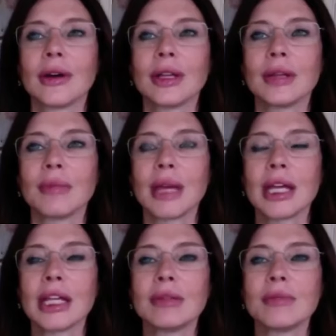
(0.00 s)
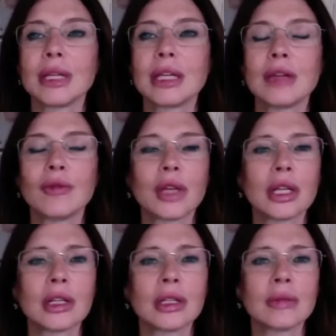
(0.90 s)
It made me
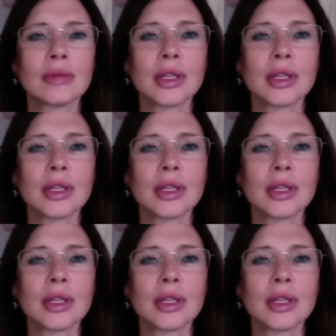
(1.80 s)
feel